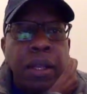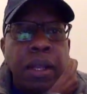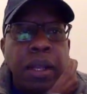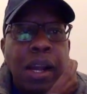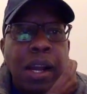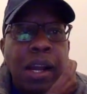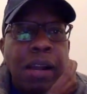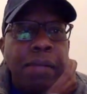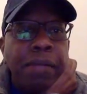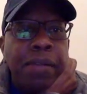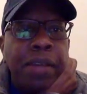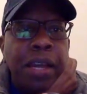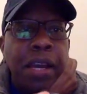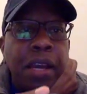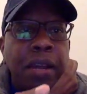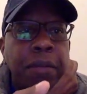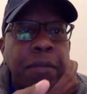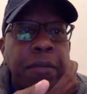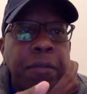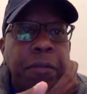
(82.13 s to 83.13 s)
I've
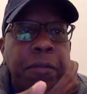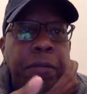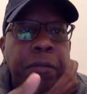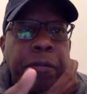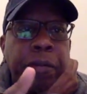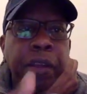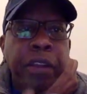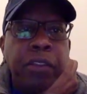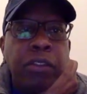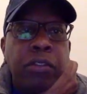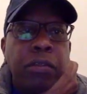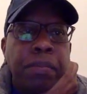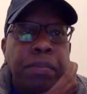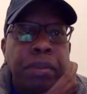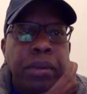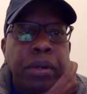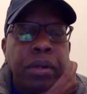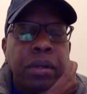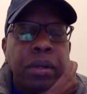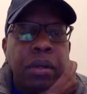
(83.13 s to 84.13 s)
got
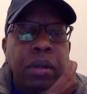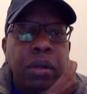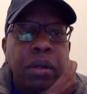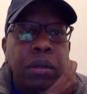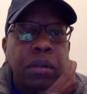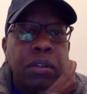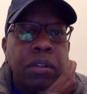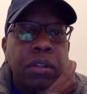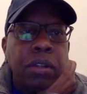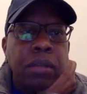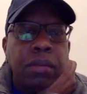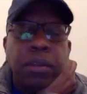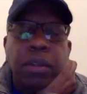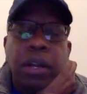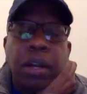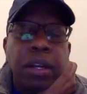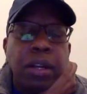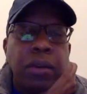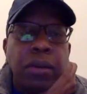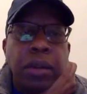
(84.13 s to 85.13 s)
Facebook hooked up. No,
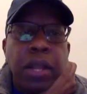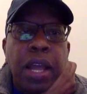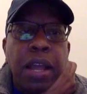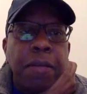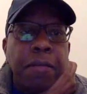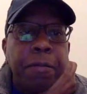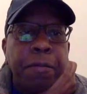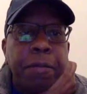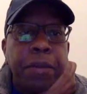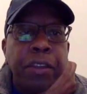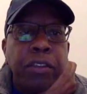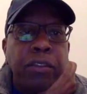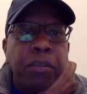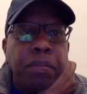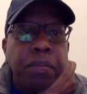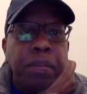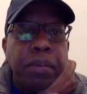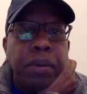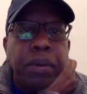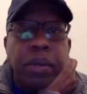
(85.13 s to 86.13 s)
I don't have
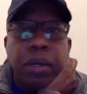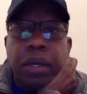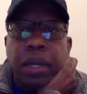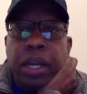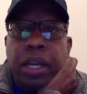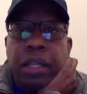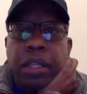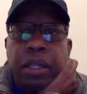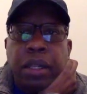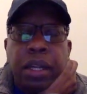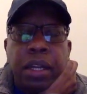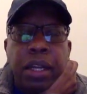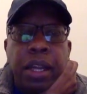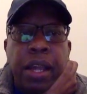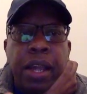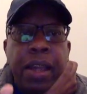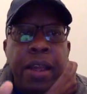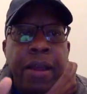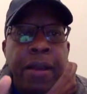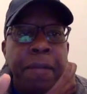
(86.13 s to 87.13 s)
Facebook. I
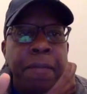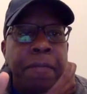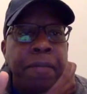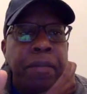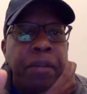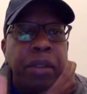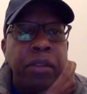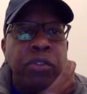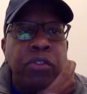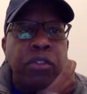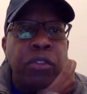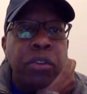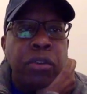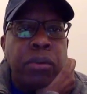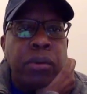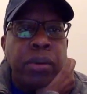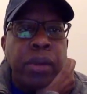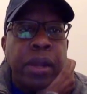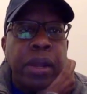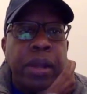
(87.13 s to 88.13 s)
have
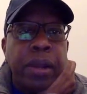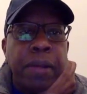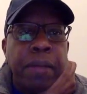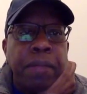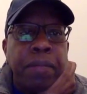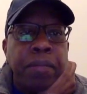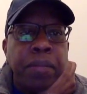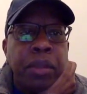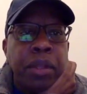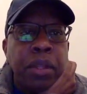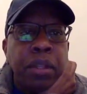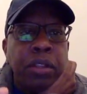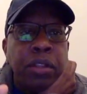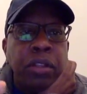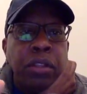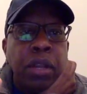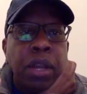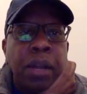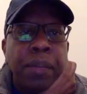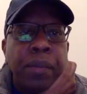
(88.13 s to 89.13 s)
Instagram.
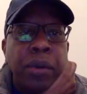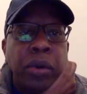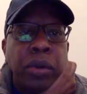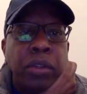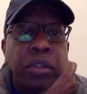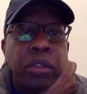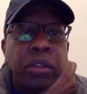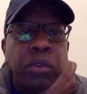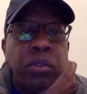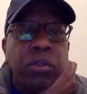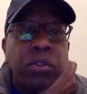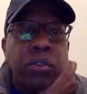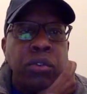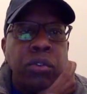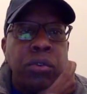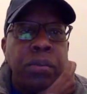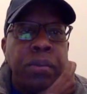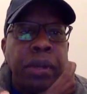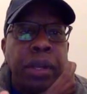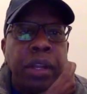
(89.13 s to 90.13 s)
I'm on
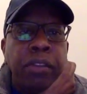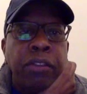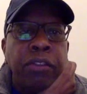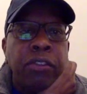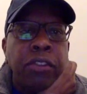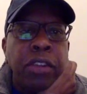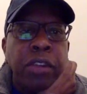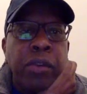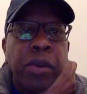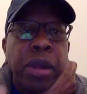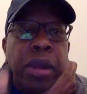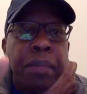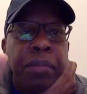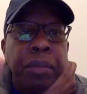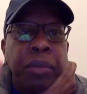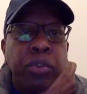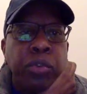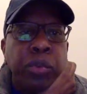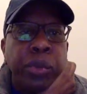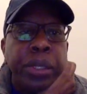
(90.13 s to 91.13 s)
YouTube,
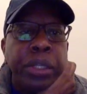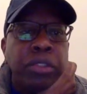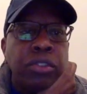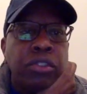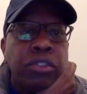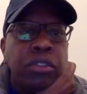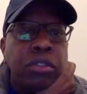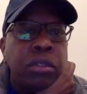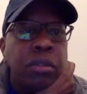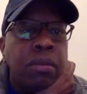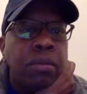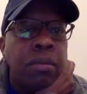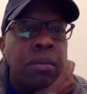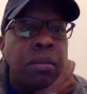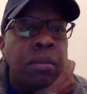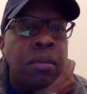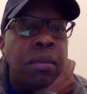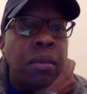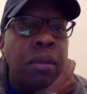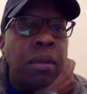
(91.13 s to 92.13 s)
Instagram, Twitch,
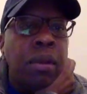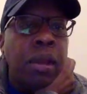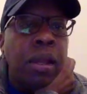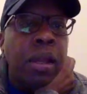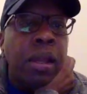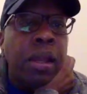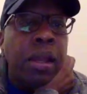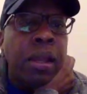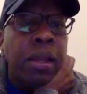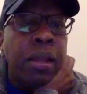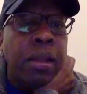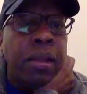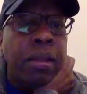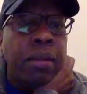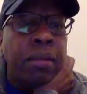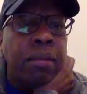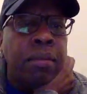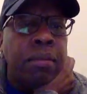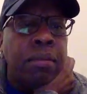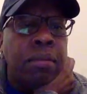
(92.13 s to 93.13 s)

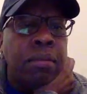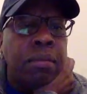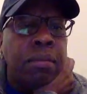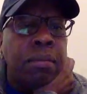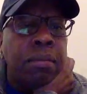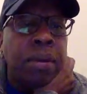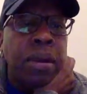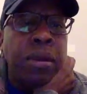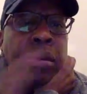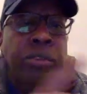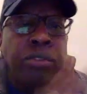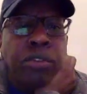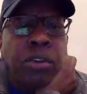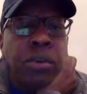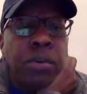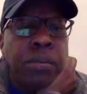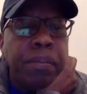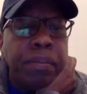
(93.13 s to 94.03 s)
and Periscope.